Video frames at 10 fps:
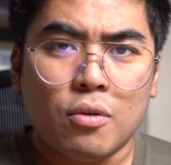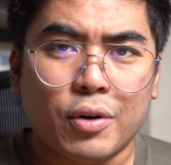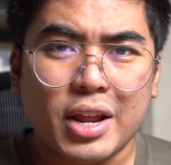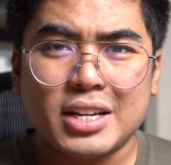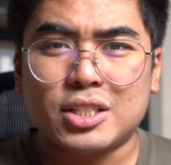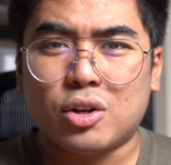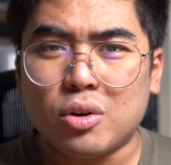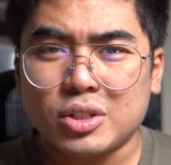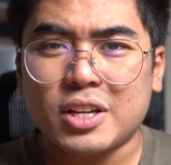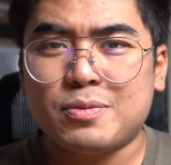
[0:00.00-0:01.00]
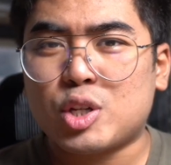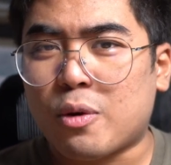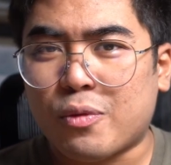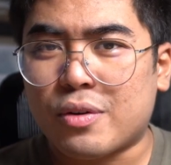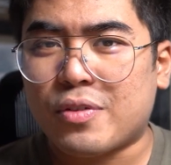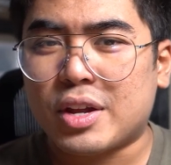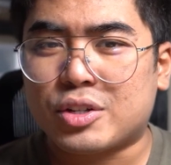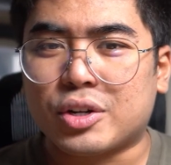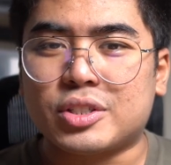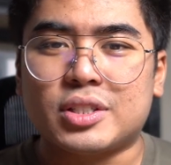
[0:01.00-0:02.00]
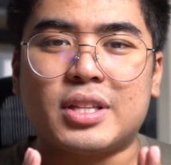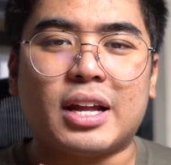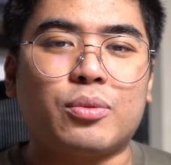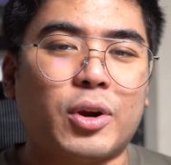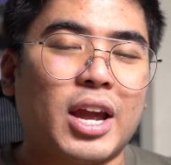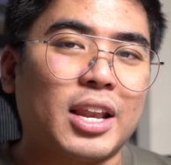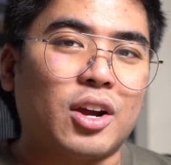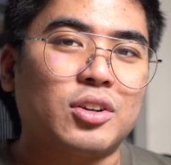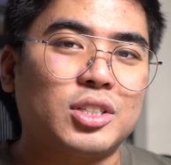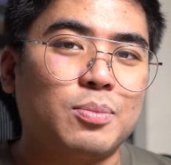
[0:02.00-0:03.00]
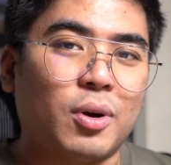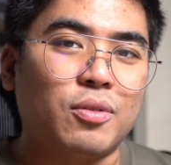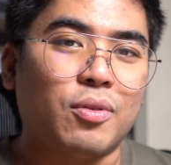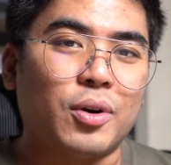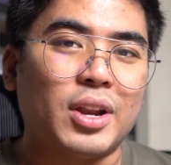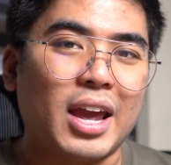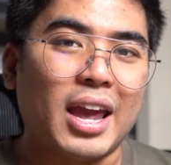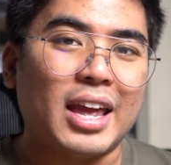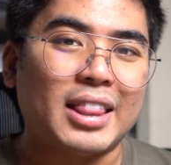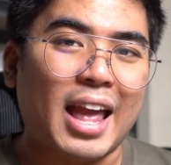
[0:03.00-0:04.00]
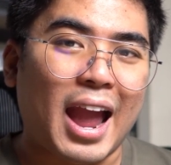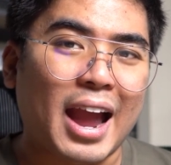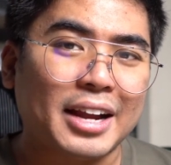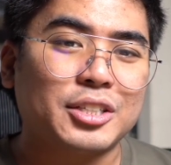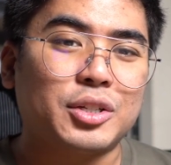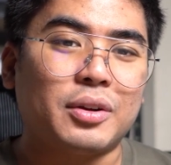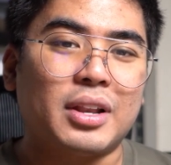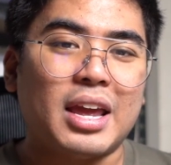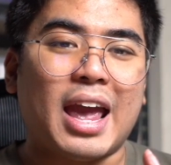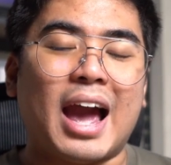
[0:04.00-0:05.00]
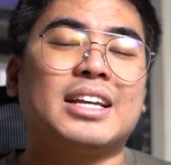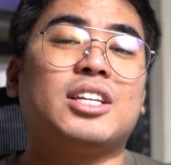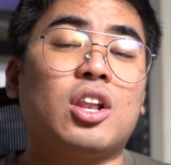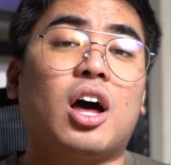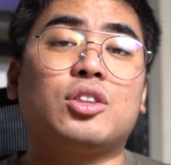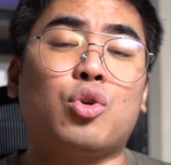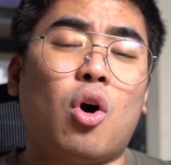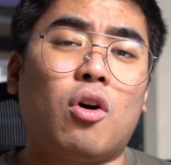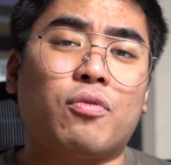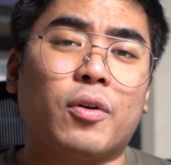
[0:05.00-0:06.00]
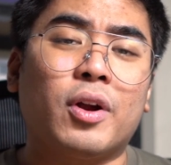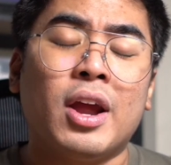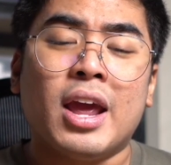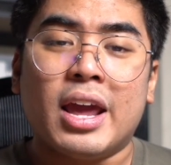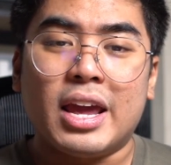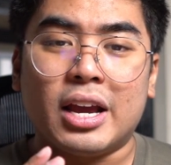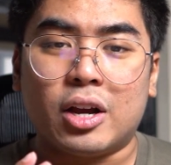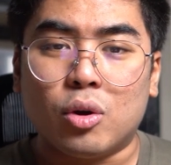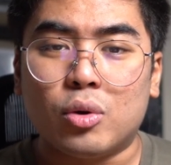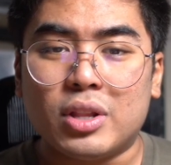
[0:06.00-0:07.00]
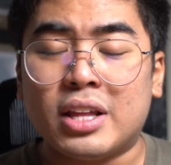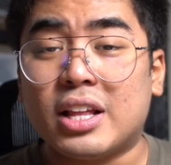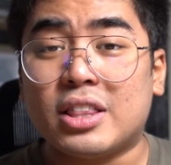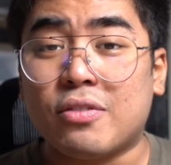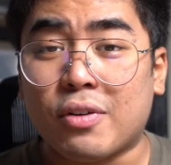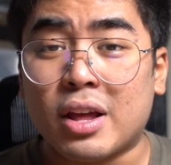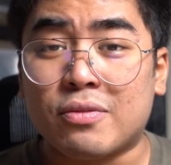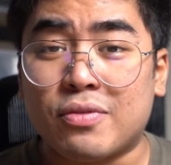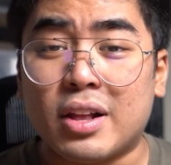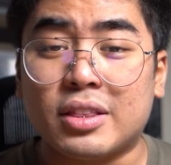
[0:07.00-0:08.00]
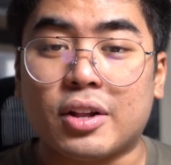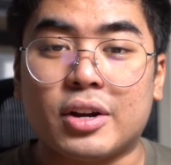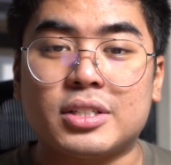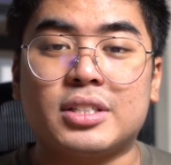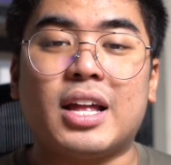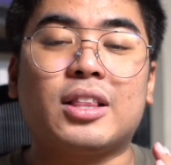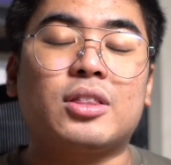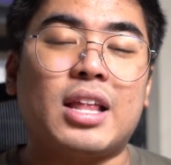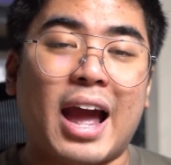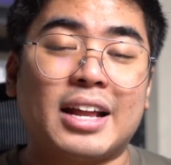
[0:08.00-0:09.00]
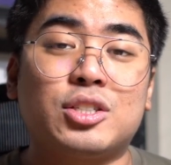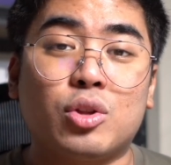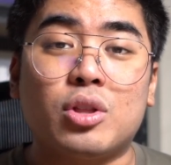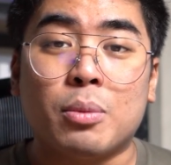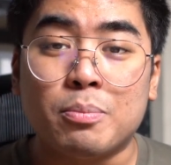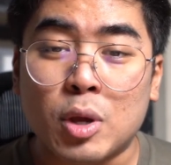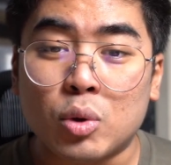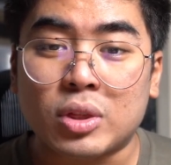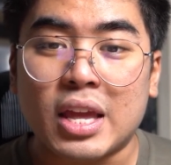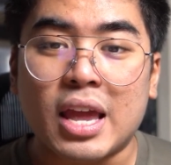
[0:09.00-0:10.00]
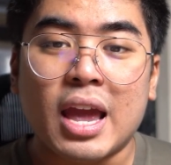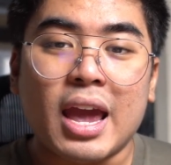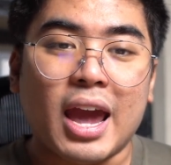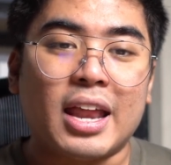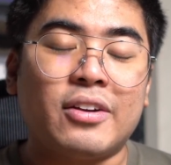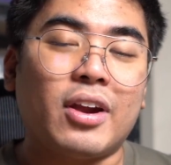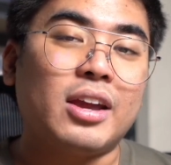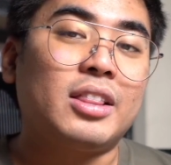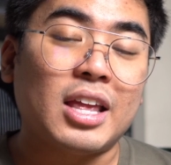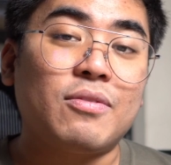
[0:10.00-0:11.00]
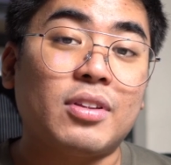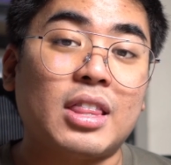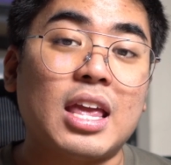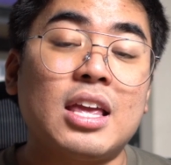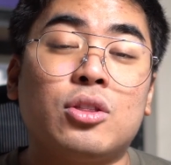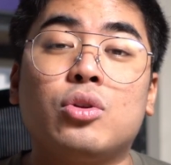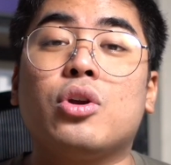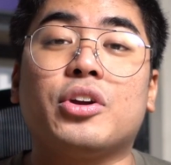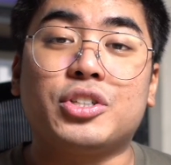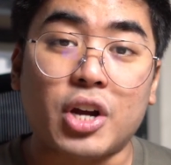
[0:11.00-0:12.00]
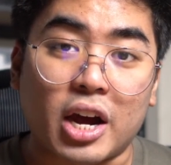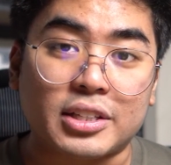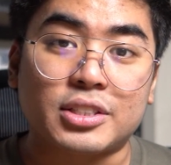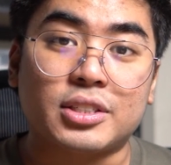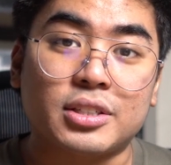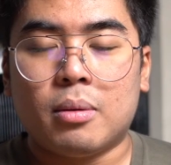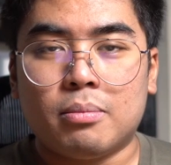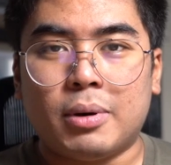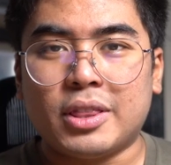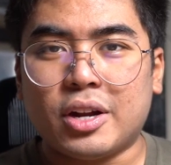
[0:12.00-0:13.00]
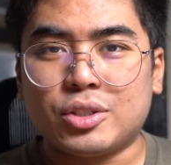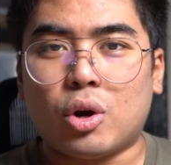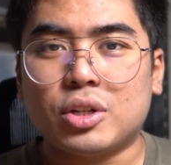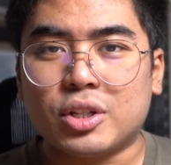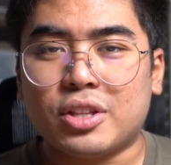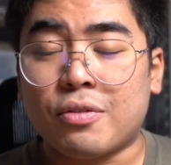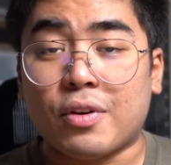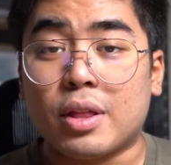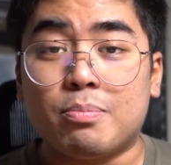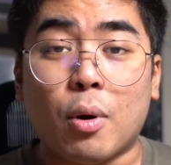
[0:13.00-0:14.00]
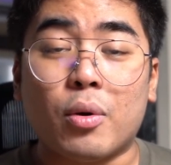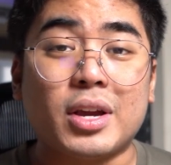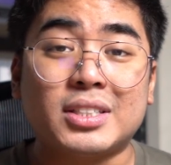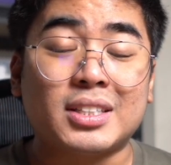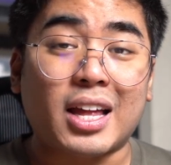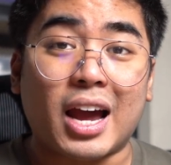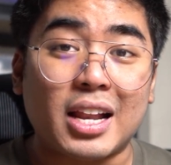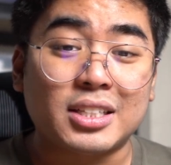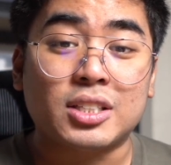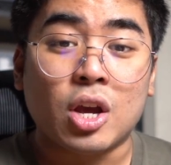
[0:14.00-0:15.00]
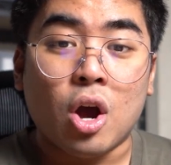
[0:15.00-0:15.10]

For the exclusive software features that we're getting on the smartphone, it actually has a lot to offer, including the different filters that adds to the beauty and creativity to your shots. But there's also different bokeh styles